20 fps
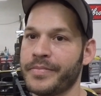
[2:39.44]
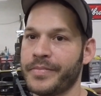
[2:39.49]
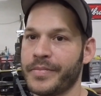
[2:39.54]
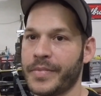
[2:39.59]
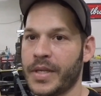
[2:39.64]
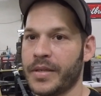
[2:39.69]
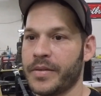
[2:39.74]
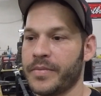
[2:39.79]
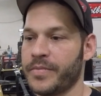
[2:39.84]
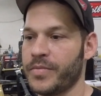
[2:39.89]

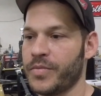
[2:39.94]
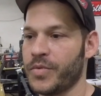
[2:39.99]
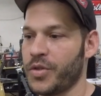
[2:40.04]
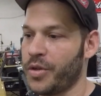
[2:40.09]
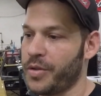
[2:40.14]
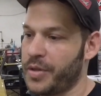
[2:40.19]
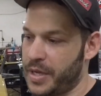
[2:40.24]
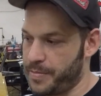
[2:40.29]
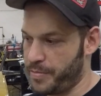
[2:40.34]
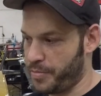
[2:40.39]
Yeah.
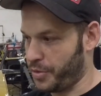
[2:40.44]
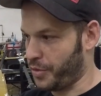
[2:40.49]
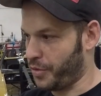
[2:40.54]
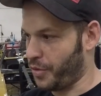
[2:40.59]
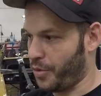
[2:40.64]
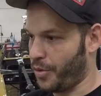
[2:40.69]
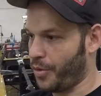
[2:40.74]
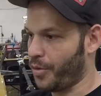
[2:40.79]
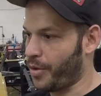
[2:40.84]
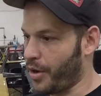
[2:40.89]
So they put
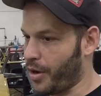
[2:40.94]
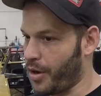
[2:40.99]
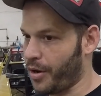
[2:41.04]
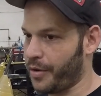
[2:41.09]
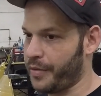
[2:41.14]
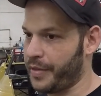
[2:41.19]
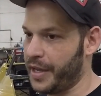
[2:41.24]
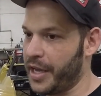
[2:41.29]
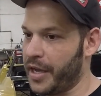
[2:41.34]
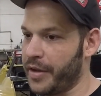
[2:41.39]
the whole
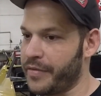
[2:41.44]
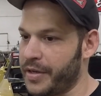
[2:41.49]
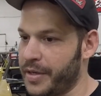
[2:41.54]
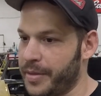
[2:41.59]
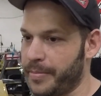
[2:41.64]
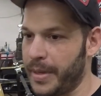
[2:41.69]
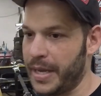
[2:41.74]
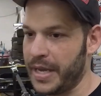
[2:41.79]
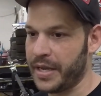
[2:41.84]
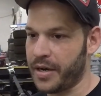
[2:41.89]
car in the oven
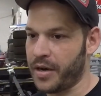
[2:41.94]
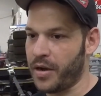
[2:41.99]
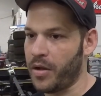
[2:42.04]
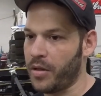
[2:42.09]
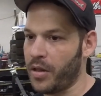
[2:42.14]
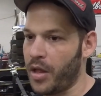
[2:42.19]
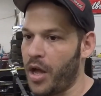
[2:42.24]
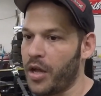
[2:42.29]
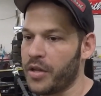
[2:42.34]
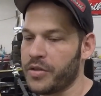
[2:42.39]
and bake it
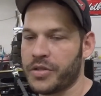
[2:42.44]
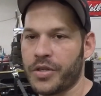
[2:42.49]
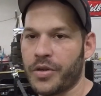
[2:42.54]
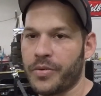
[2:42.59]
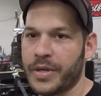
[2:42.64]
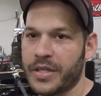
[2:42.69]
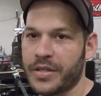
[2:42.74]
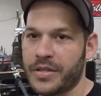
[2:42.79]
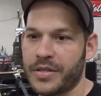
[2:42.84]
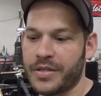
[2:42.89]
all on.
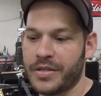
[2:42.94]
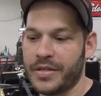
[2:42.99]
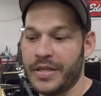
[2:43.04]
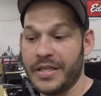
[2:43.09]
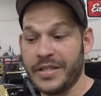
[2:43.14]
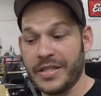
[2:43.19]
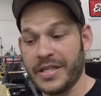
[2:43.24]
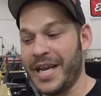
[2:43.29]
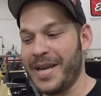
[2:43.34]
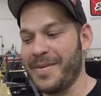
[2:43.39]
So it's
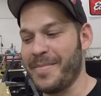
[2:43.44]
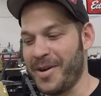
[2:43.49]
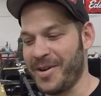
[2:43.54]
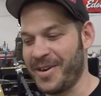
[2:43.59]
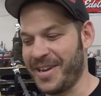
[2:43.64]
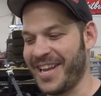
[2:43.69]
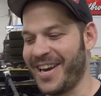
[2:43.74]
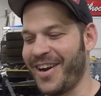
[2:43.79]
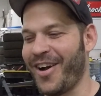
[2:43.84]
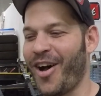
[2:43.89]
a nightmare
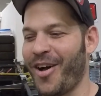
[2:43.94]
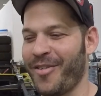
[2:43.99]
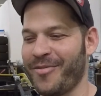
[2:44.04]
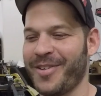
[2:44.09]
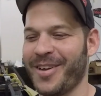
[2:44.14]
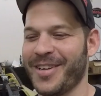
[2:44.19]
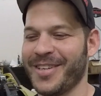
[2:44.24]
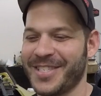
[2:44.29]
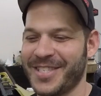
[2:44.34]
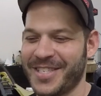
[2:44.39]
to get
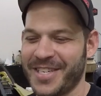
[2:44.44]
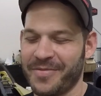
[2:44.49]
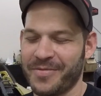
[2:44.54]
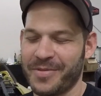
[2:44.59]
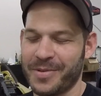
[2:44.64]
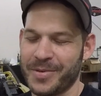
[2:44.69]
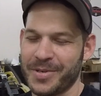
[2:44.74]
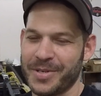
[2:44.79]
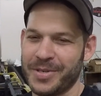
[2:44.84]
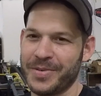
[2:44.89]
off on
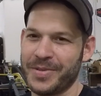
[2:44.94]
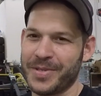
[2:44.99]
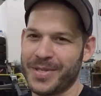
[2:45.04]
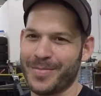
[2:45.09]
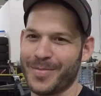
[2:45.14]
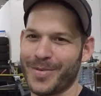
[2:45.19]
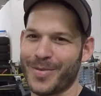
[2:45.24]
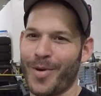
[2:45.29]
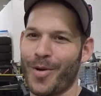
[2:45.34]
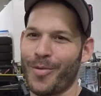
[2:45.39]
stuff when we're doing
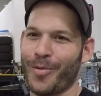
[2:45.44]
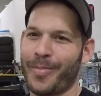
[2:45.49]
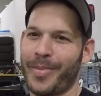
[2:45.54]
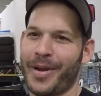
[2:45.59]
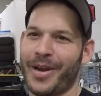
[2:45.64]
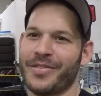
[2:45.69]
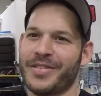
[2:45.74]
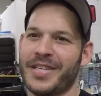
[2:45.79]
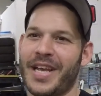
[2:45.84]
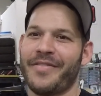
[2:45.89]
some small
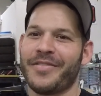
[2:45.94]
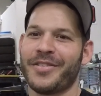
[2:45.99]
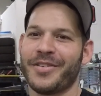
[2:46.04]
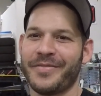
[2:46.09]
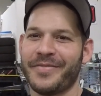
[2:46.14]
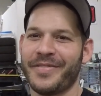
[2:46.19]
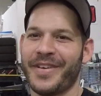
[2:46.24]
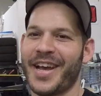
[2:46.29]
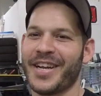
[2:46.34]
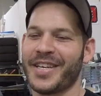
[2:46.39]
repairs after the fact.